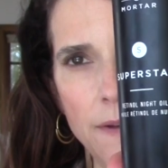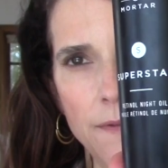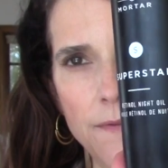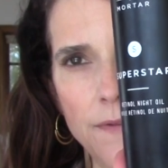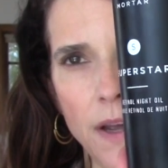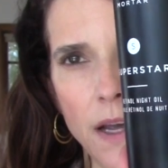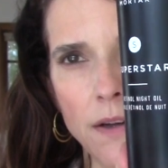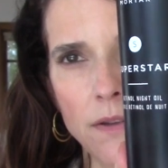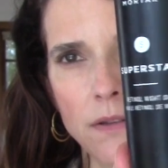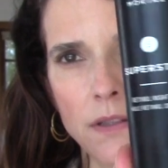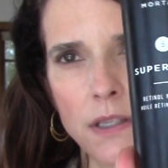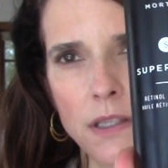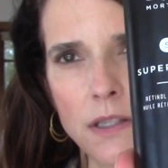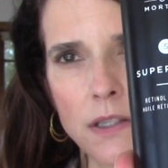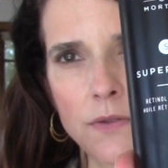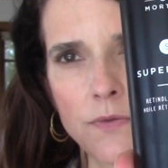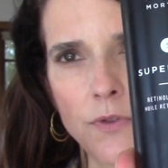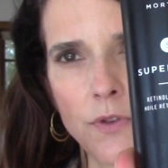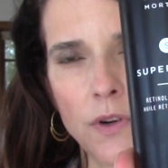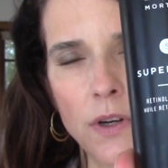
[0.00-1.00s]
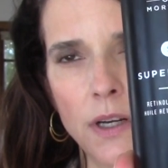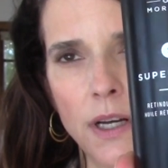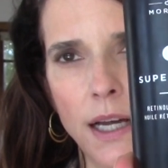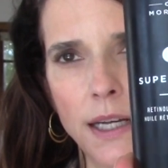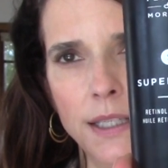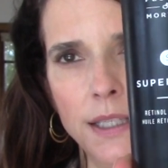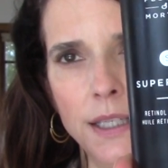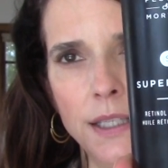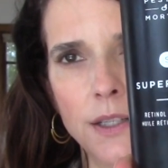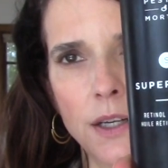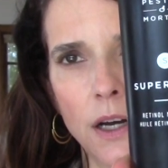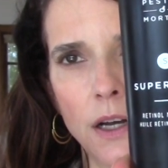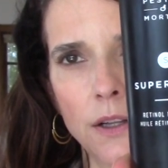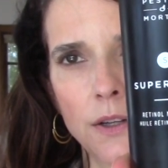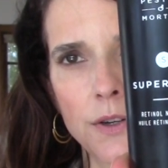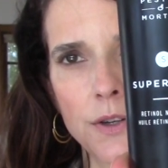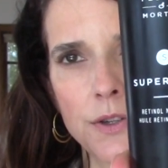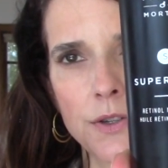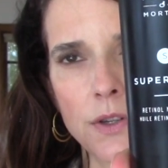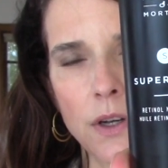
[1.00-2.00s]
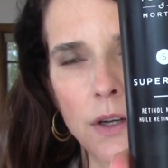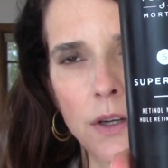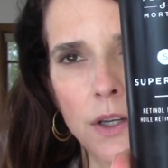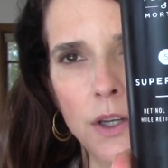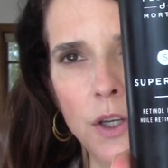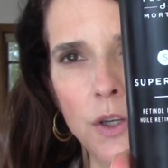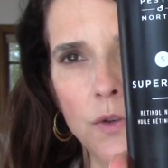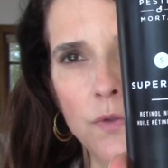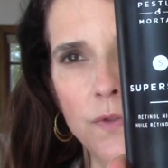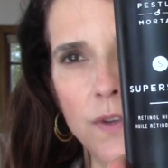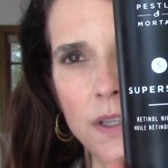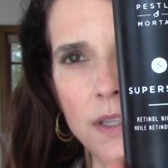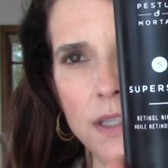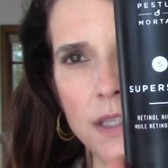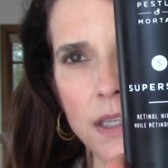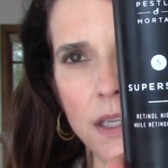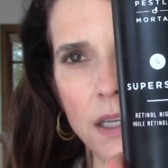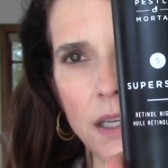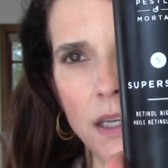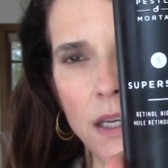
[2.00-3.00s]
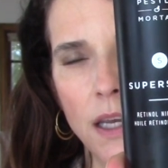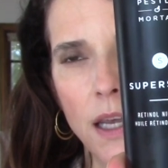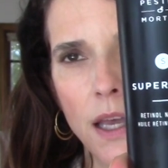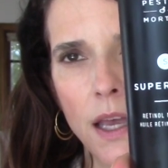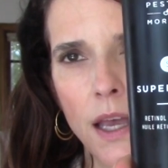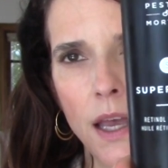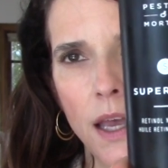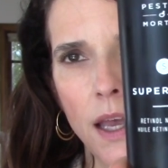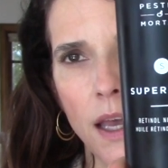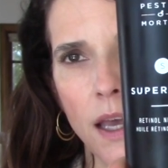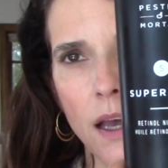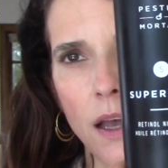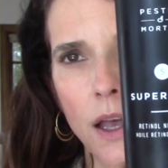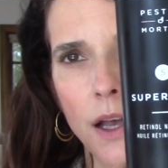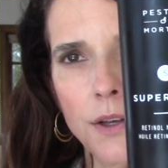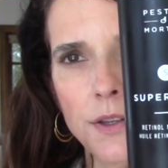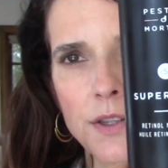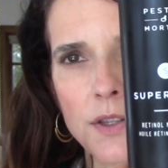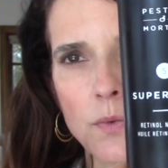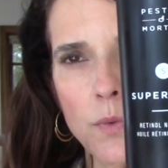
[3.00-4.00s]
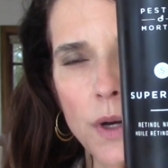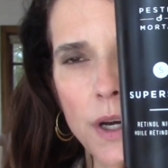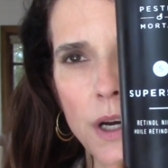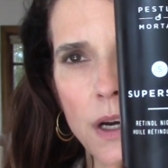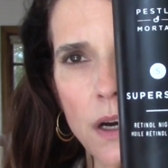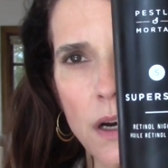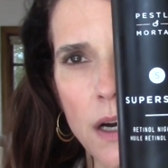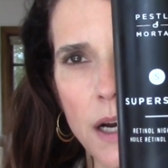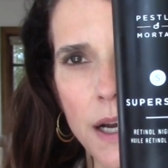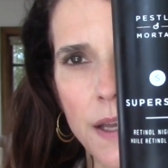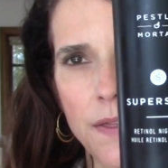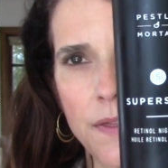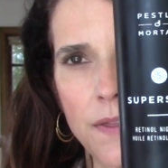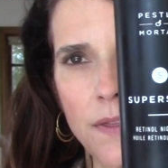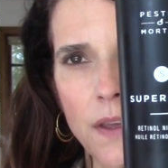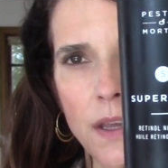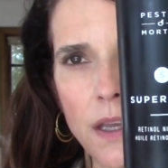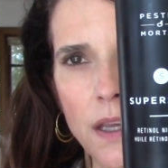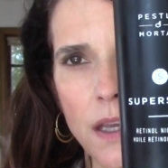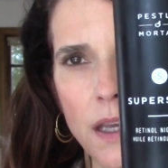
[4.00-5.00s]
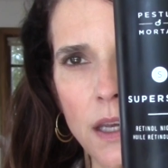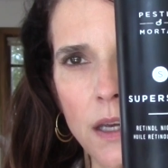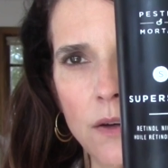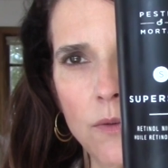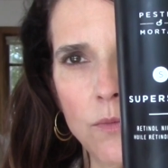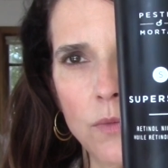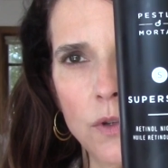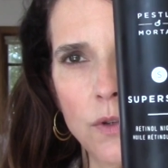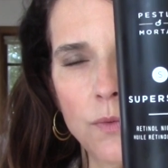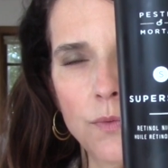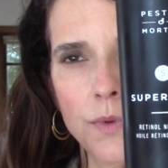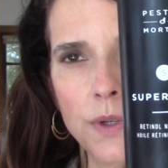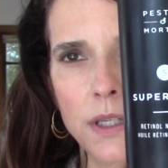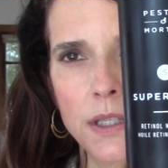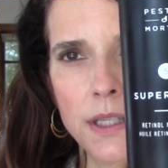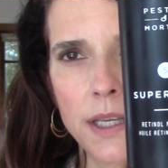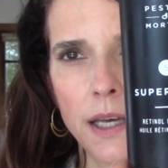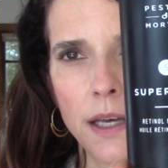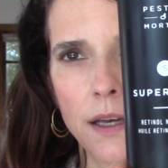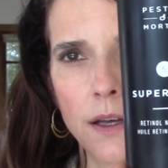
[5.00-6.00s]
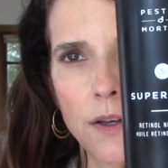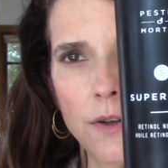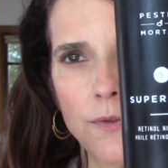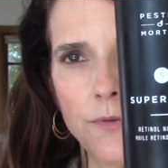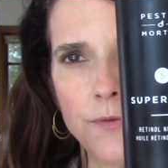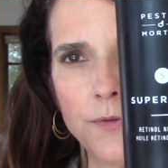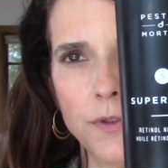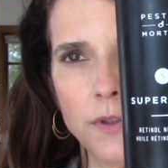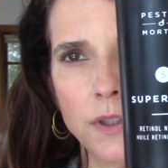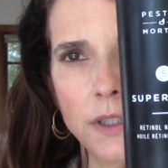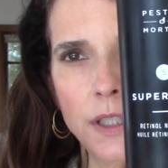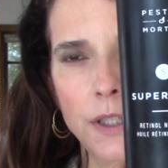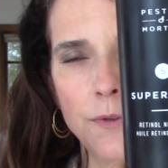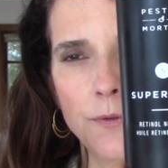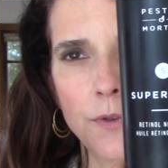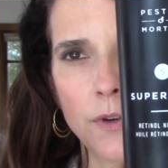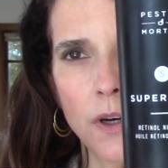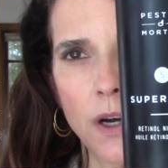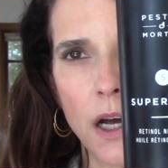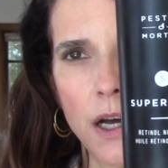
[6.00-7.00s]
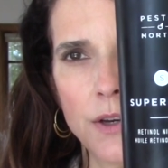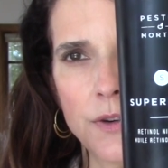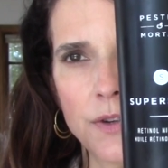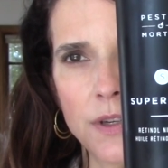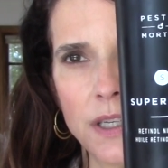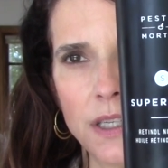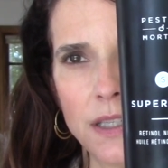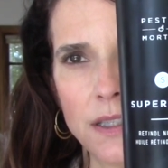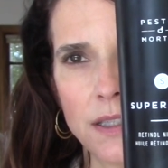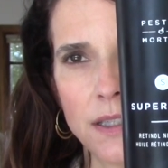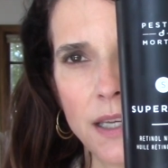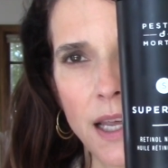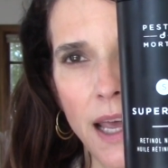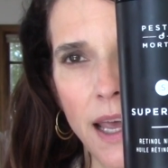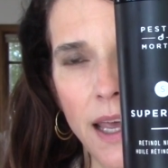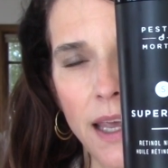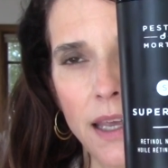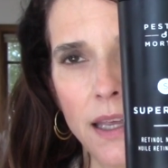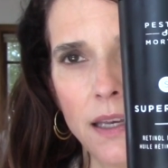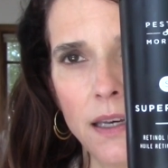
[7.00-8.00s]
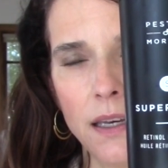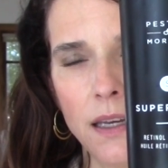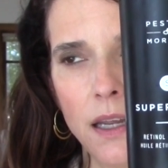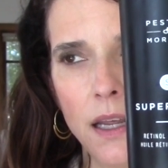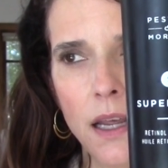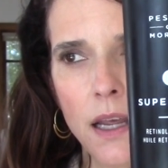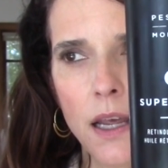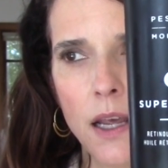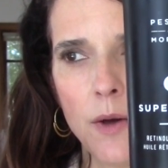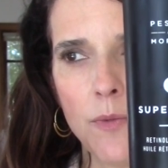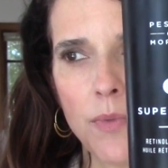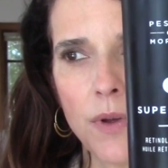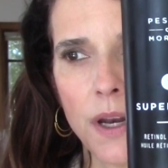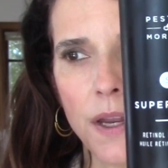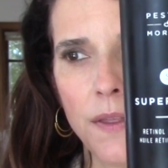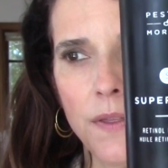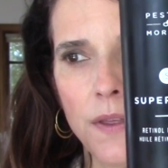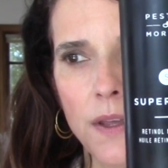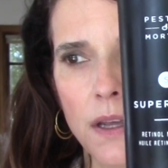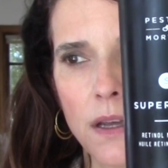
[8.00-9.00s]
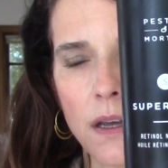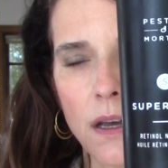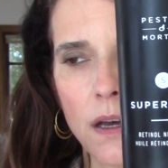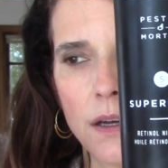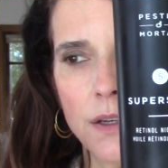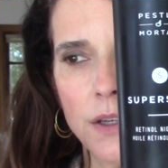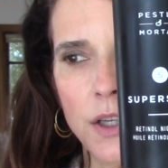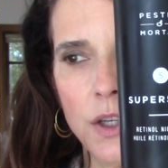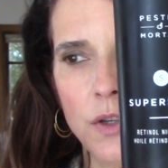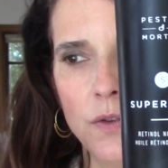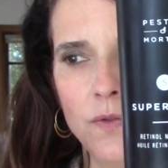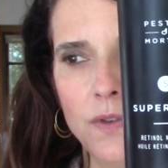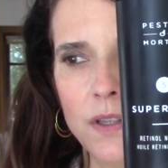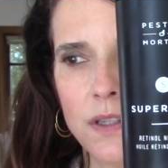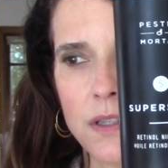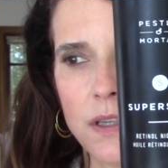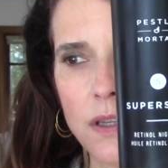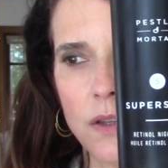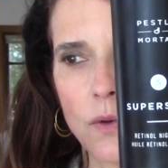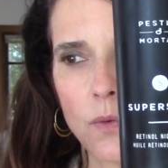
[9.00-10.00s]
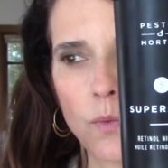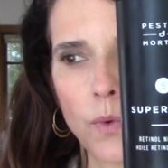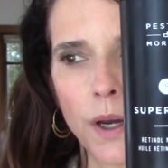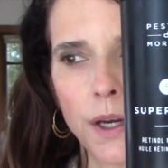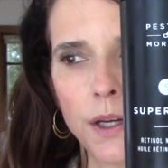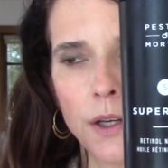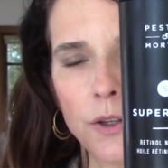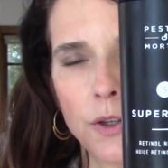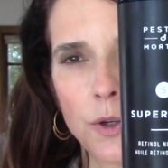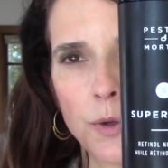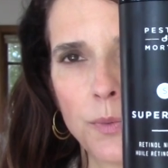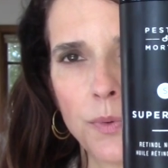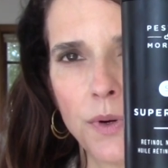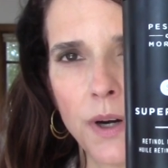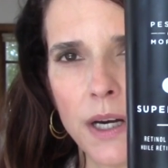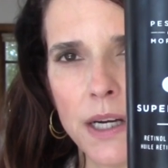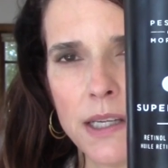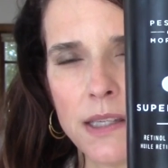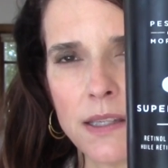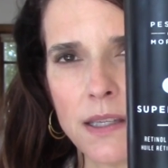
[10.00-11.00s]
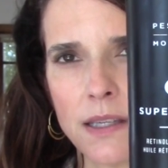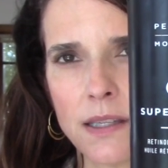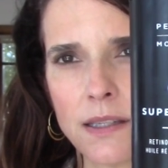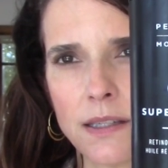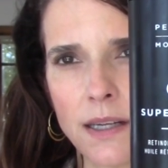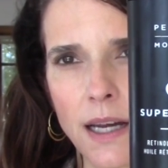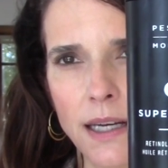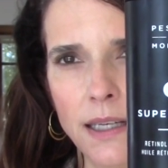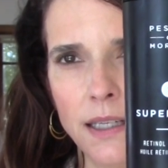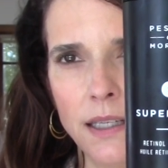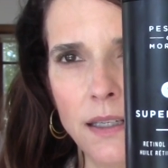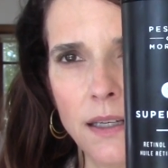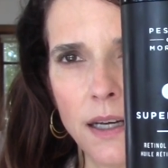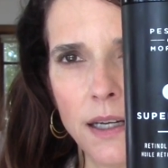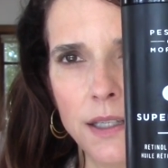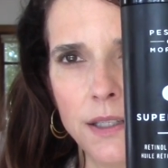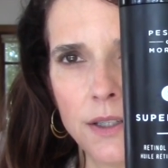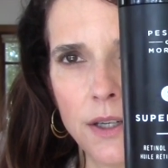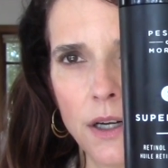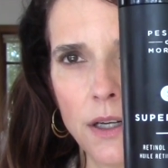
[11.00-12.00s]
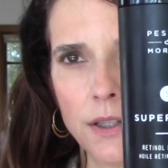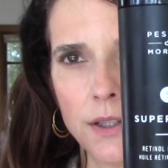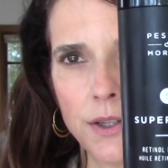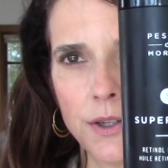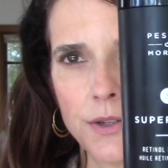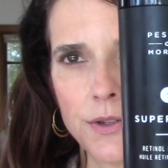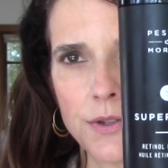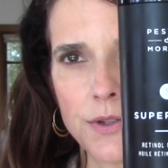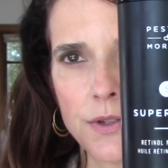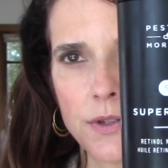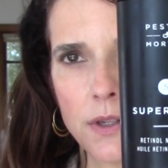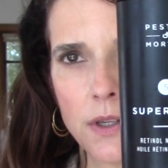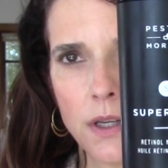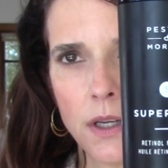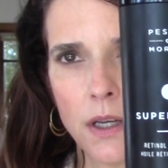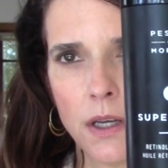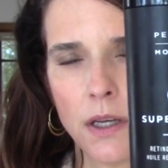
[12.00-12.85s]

I found this for ninety dollars on Q V C. Elsewhere, I think it will retail fully for one hundred ten dollars, but I think on Q V C, the regular price is ninety-nine dollars.